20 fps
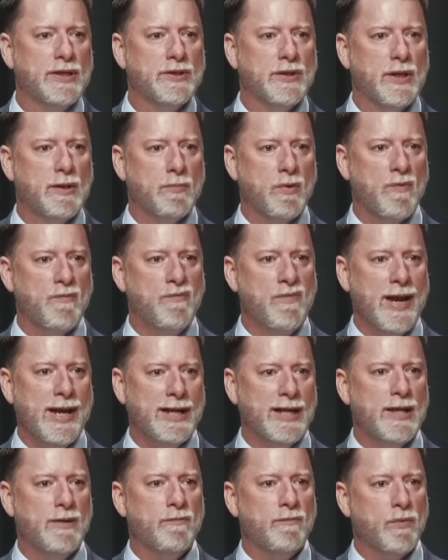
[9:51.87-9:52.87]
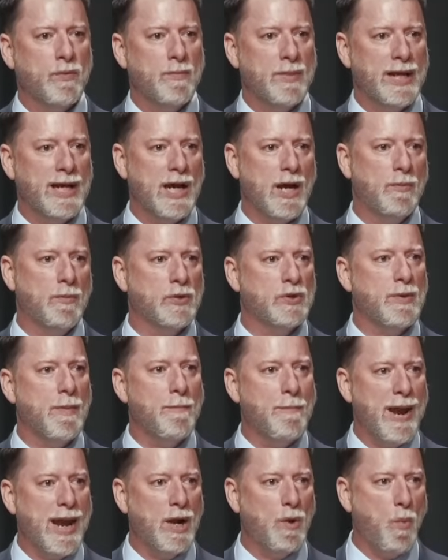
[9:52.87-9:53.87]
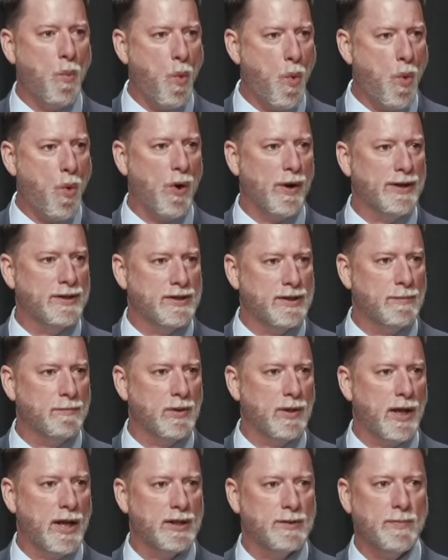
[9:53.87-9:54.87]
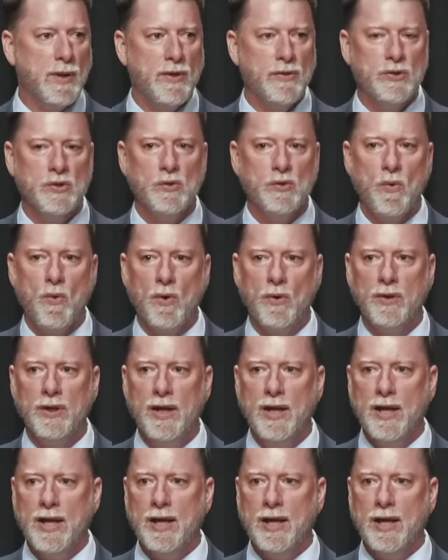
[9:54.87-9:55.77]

He's going to prevent him from being able to make war, as symbolized by the sword.